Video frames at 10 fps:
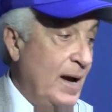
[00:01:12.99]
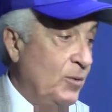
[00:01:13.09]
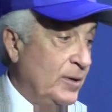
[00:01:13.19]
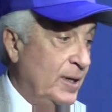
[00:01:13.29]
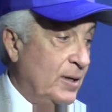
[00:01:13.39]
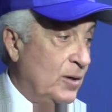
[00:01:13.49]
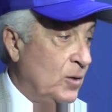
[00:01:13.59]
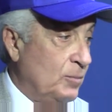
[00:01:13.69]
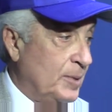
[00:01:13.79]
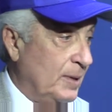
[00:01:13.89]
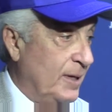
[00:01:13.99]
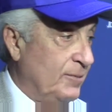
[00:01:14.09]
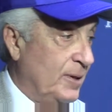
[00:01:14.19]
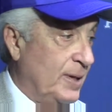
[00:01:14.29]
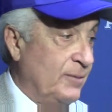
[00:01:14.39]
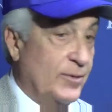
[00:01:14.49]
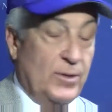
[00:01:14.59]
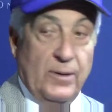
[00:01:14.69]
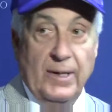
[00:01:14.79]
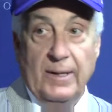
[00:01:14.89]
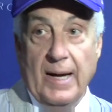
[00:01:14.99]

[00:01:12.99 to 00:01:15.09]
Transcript: and I wouldn't get home till 11, 11:30